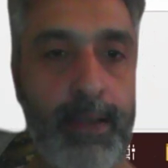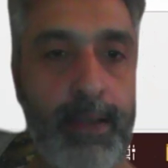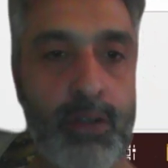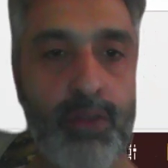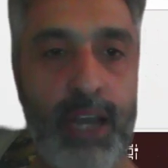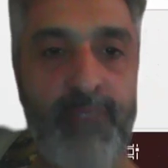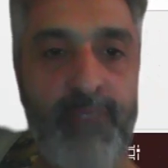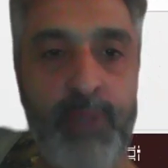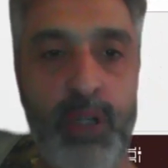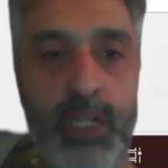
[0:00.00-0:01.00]
So we have
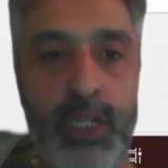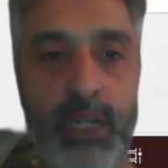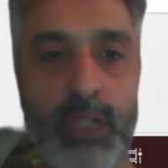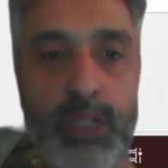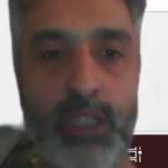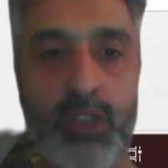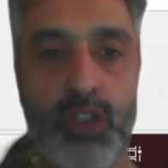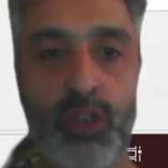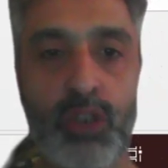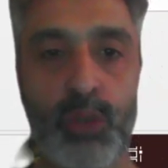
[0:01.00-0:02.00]
periodic allocations,
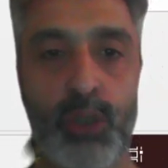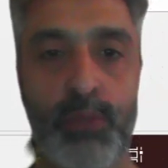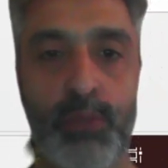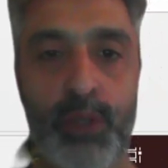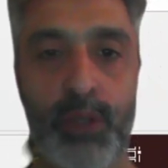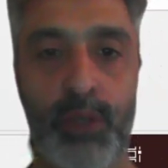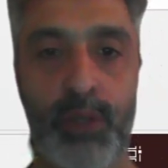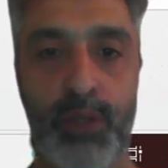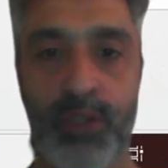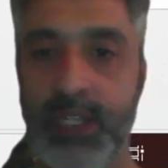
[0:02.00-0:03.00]
distribution, periodic
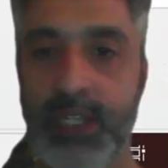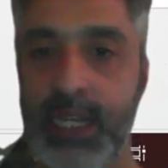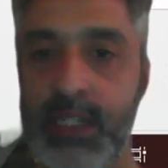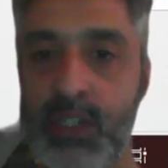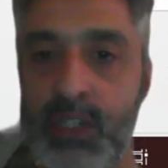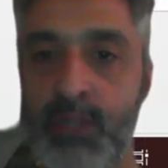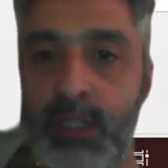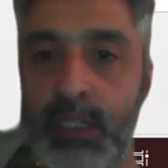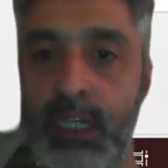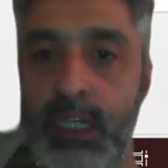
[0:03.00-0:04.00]
processing,
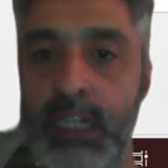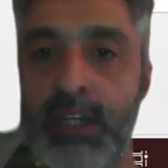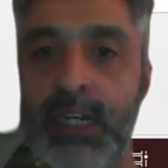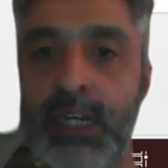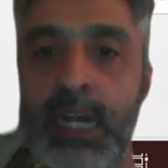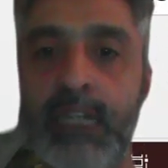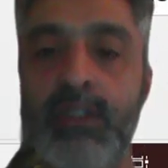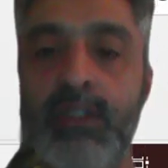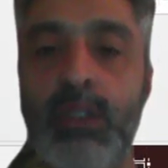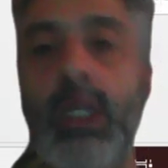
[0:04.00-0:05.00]
assessment, and indirect active
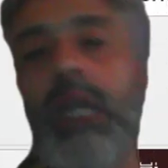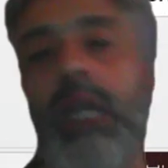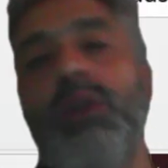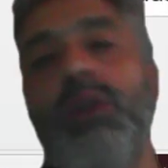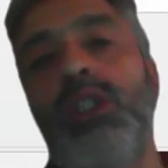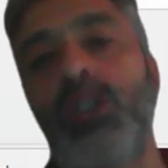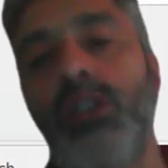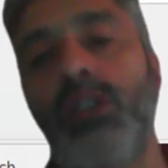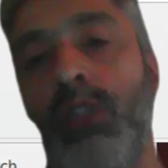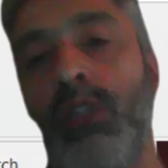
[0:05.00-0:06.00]
vertical allocations.
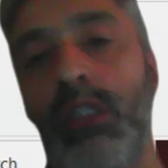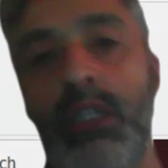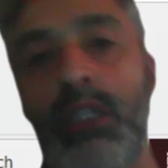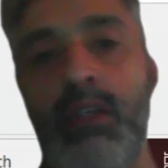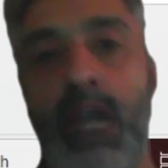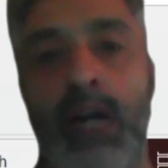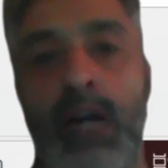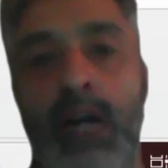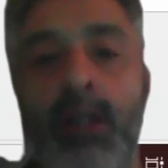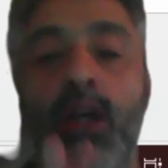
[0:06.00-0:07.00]
Now, these are
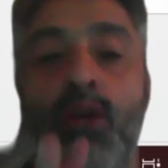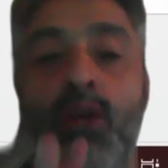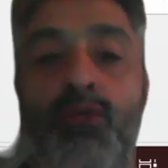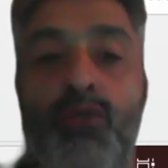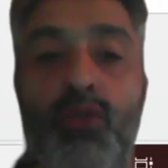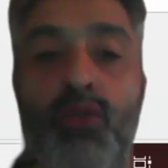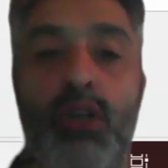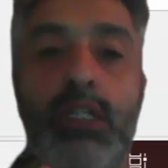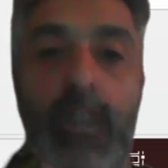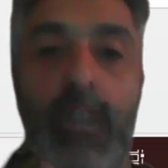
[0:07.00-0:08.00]
four
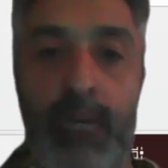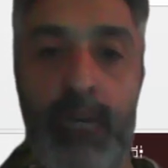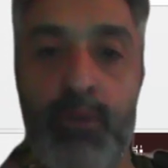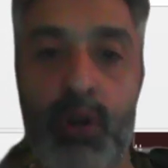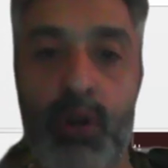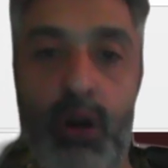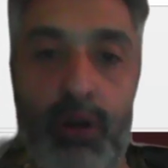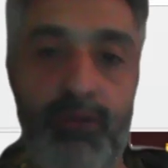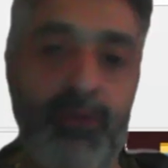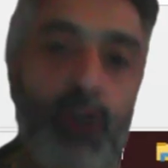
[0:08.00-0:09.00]
types of
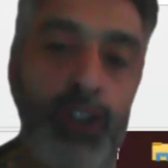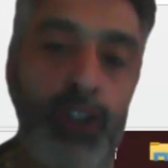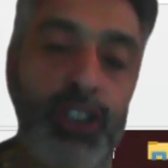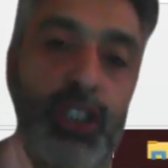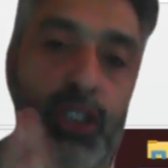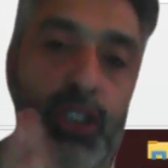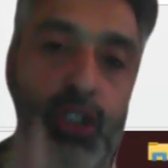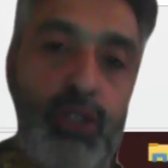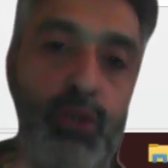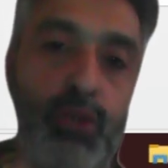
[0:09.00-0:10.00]
cost
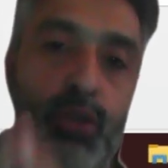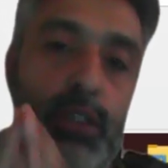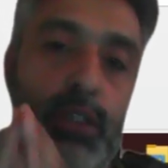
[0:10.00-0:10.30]
distribution